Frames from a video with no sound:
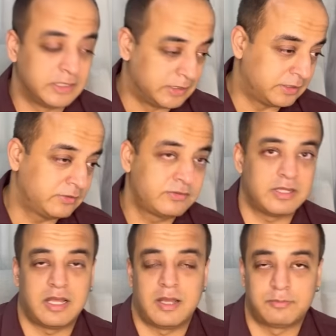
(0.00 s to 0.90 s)
it is
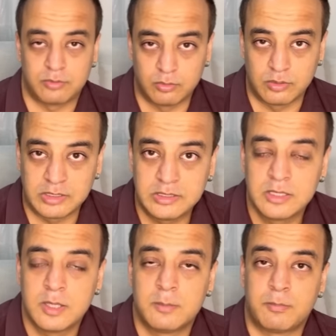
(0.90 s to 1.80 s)
absolutely
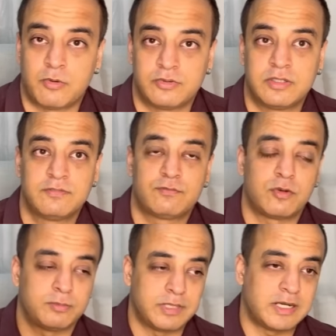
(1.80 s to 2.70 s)
positive
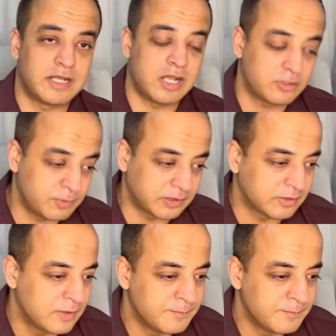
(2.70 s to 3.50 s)
from that aspect.